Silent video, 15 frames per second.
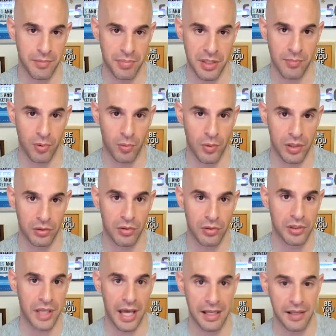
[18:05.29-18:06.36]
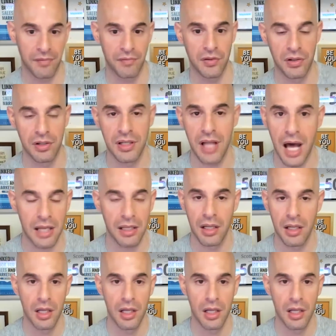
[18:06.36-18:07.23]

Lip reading: people want to look at. If you're not